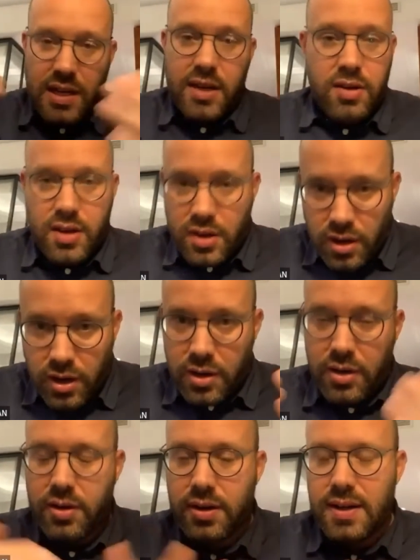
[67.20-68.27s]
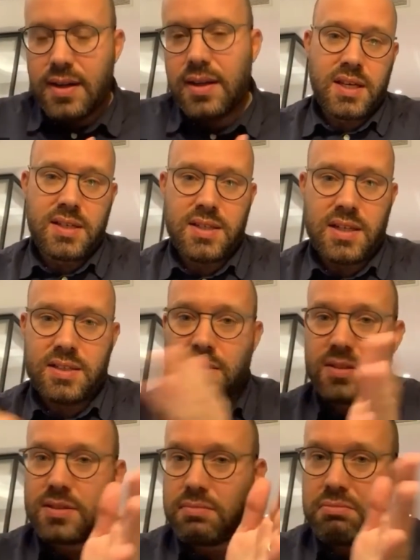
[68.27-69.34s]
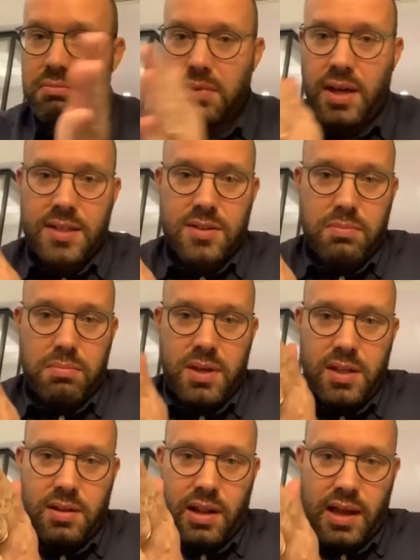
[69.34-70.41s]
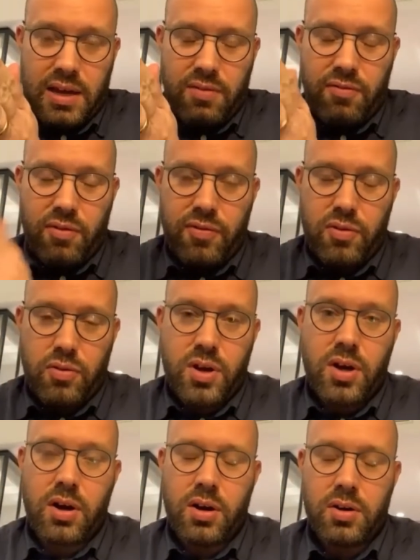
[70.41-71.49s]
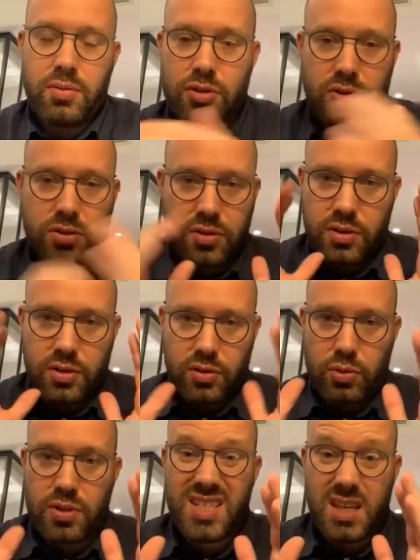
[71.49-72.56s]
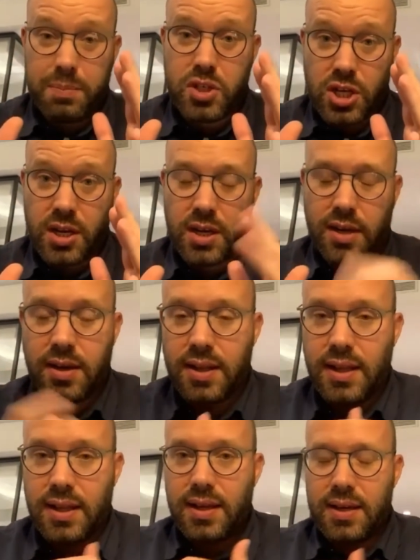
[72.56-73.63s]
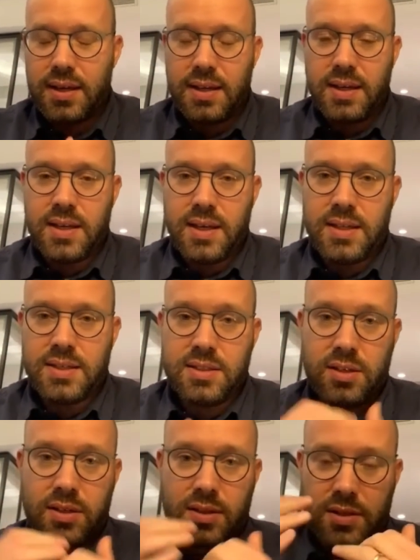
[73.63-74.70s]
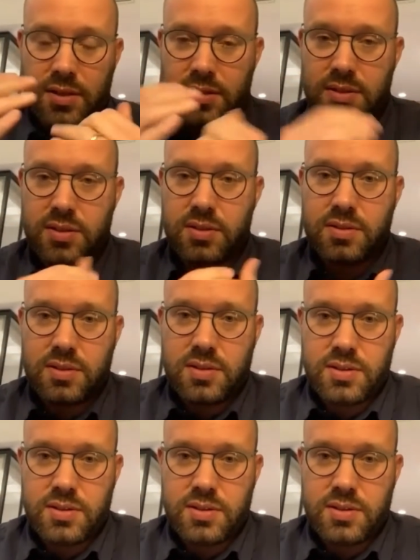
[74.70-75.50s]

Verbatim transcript: It's like a car saying that at the midlife of your car, you're just gonna do a deep check, and, and the, the,